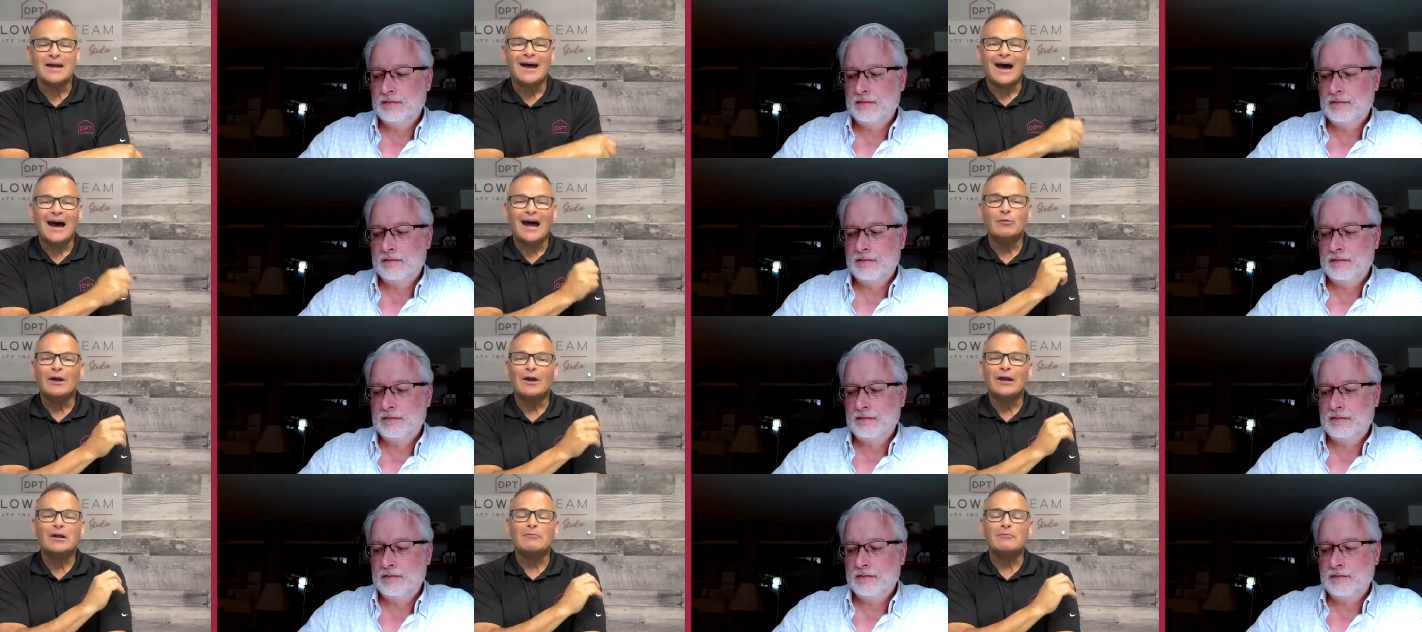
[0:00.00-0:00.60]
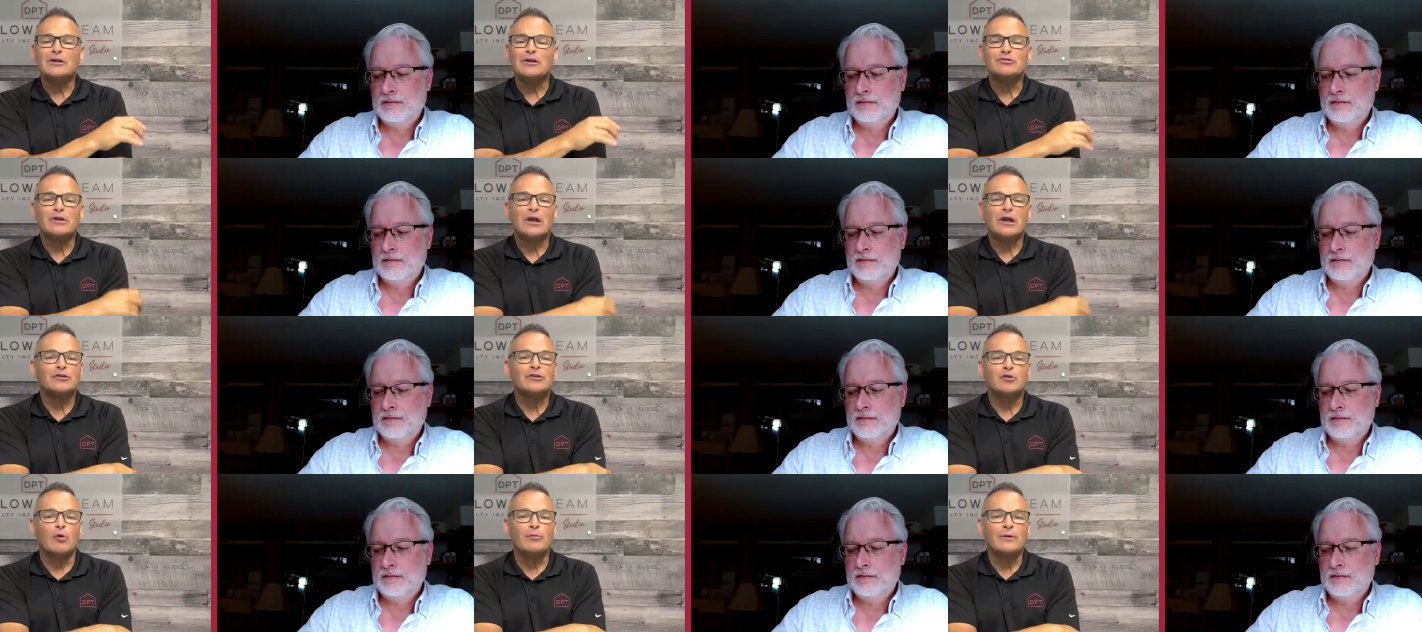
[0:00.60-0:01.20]
Speaker 1: I recommend you get
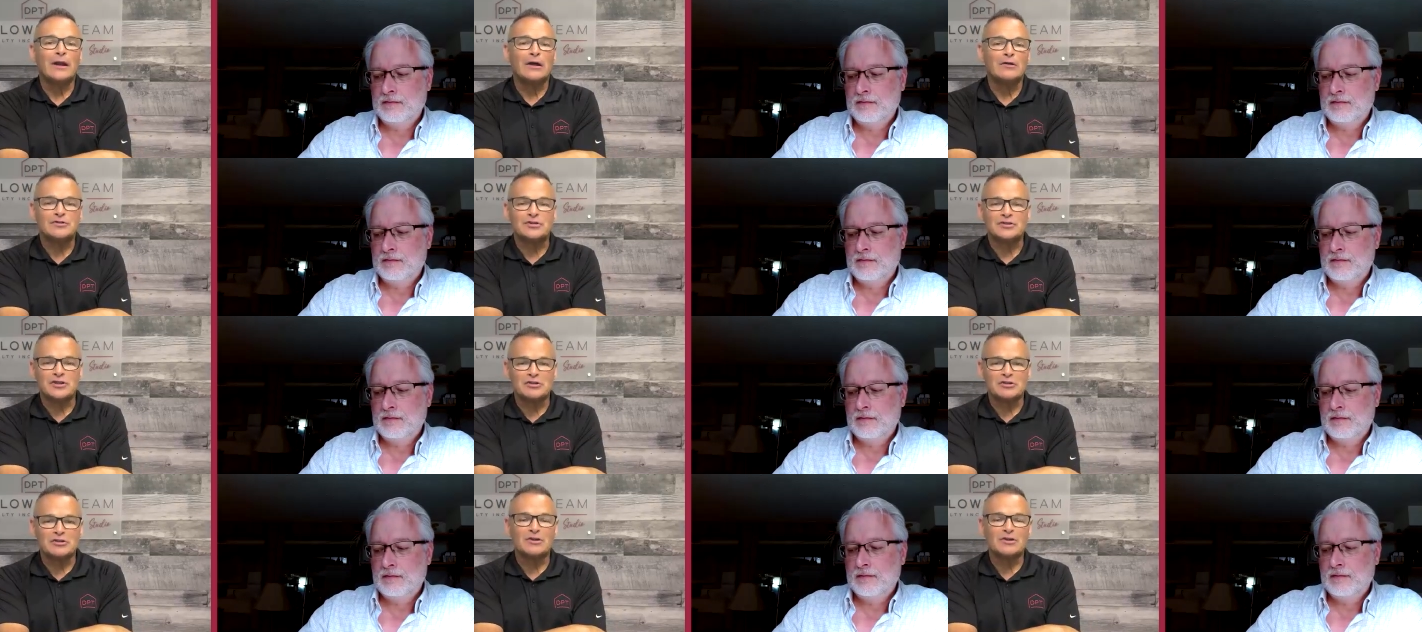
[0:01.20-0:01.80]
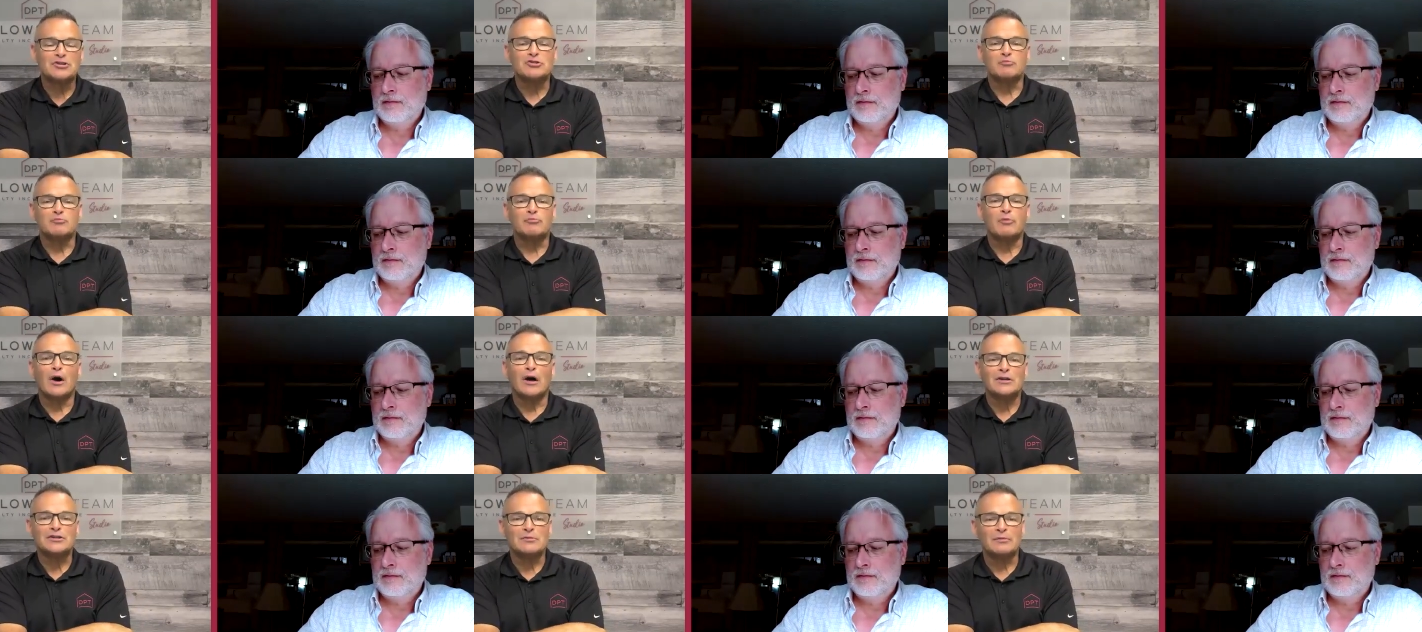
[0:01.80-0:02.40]
into open houses as much as you
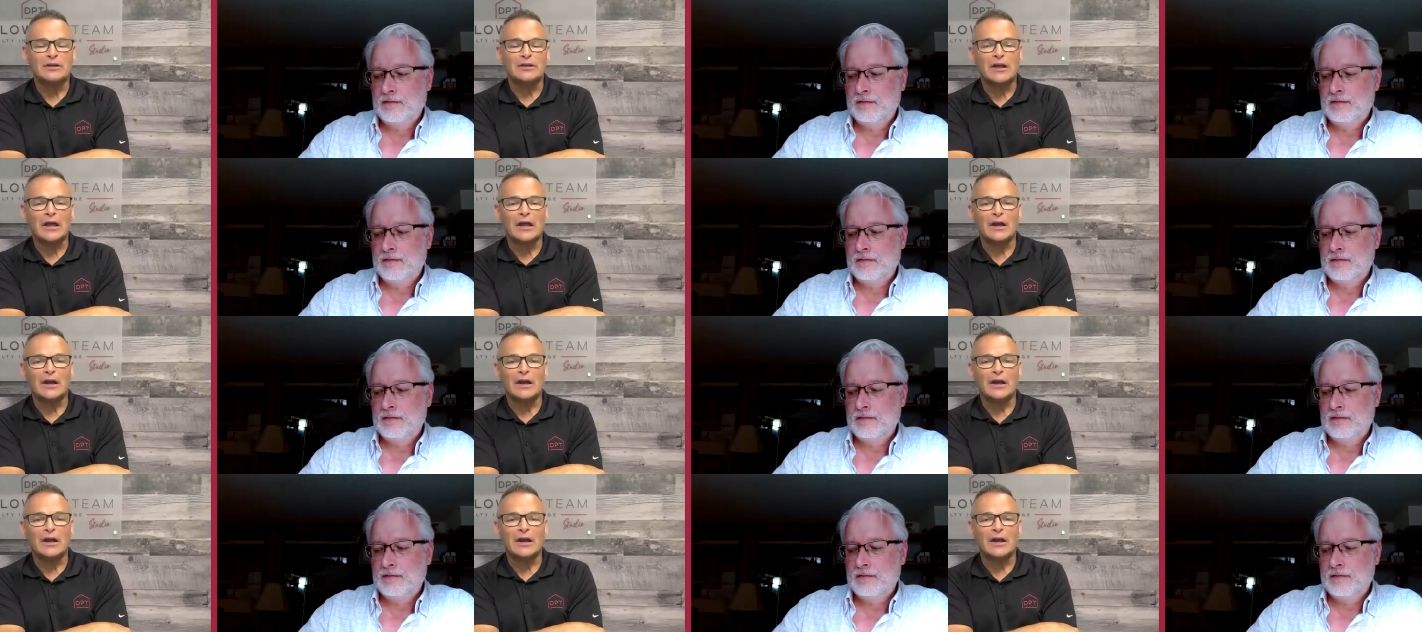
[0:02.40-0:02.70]
possibly can.